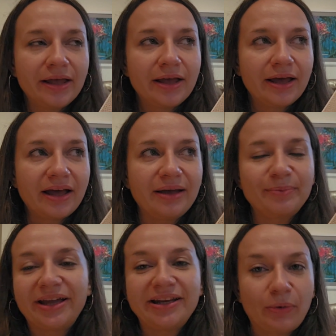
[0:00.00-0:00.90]

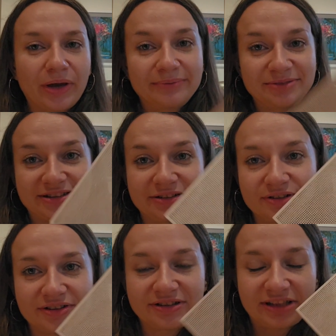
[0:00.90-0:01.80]
But anyway, I'm still
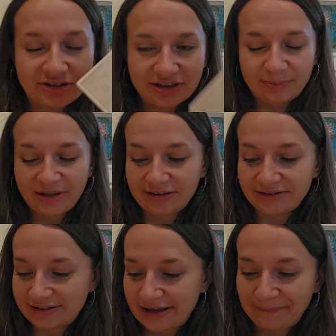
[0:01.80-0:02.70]
gonna stitch it
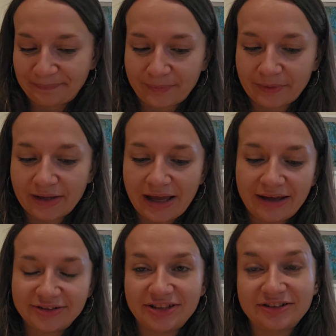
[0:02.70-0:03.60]
because
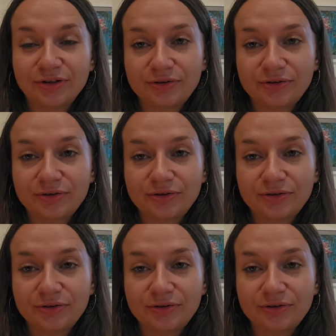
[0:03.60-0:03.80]
she's got a